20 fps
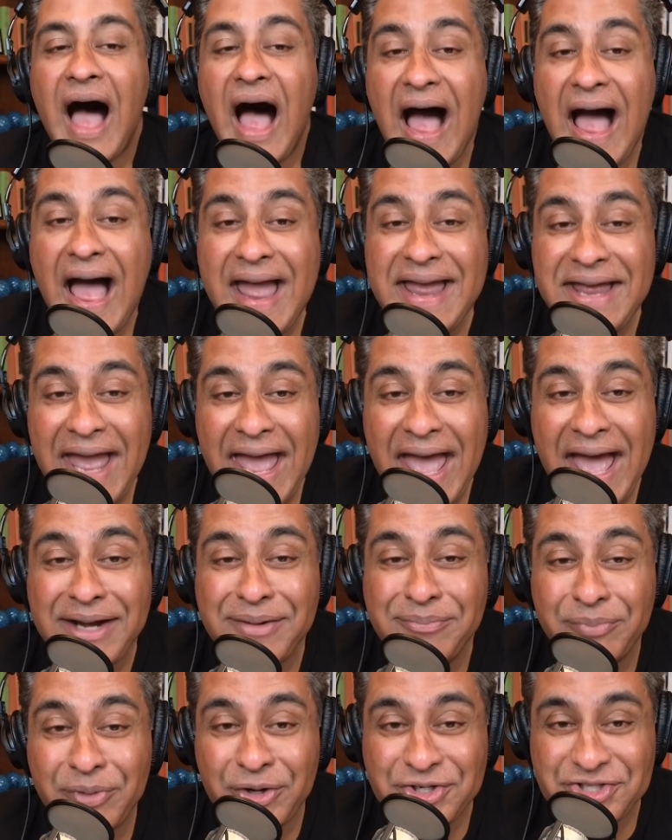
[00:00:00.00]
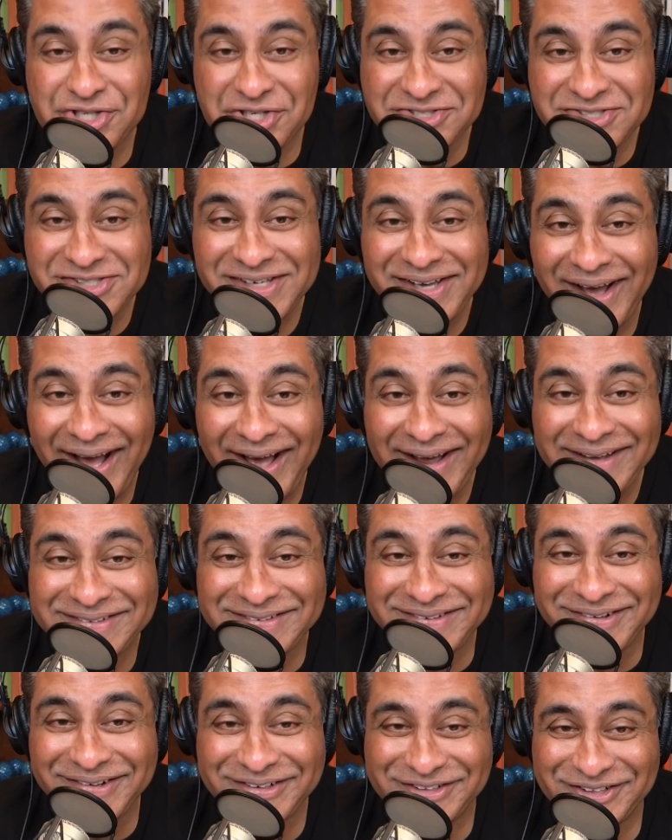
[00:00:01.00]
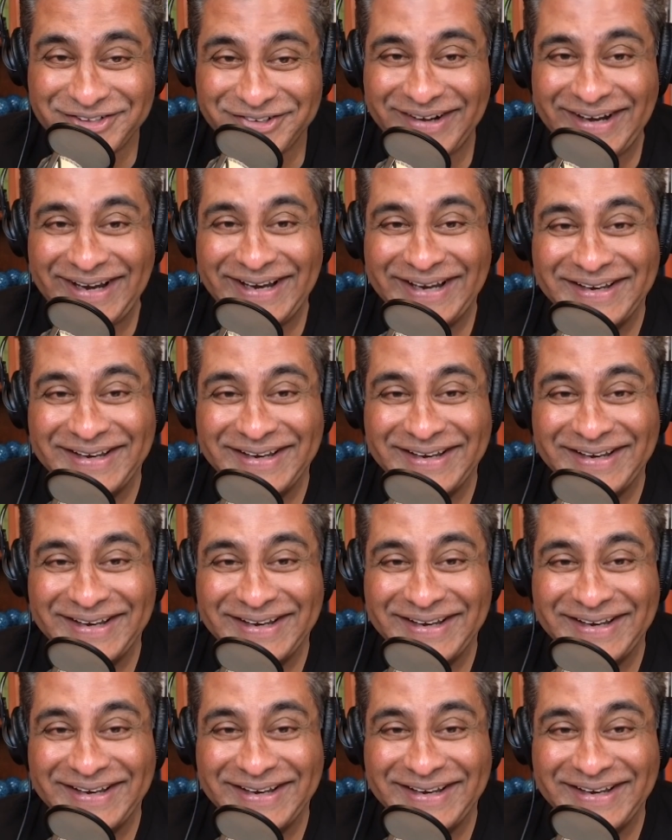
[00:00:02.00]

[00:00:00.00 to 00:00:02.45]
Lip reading: I had emergency eye surgery.